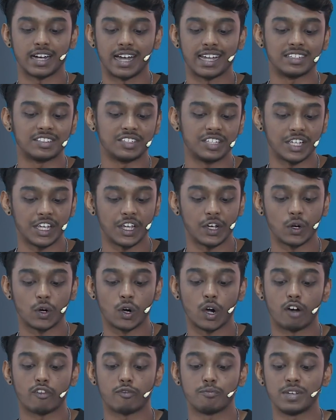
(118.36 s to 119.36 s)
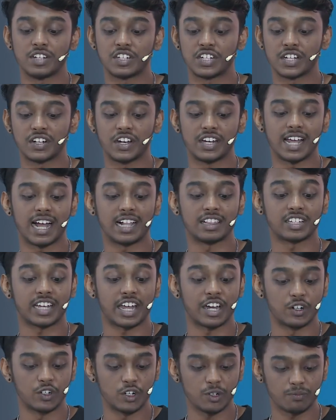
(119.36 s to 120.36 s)
and CEO of Mintygreen
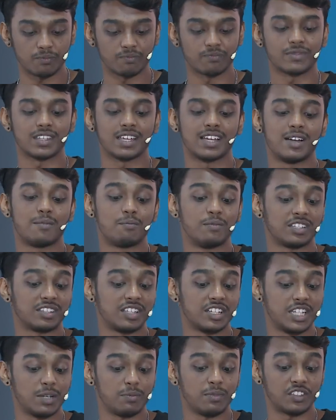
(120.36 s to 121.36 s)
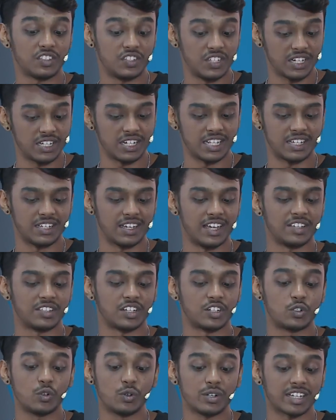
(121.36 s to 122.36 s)
Healthcare Group. Mr. Jimmy's journey is a
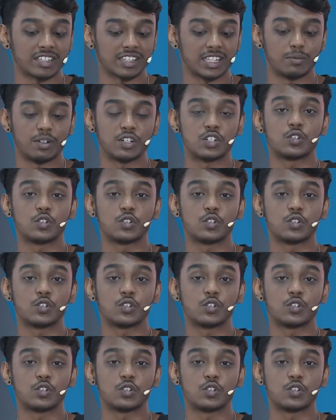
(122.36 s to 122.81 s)
true testament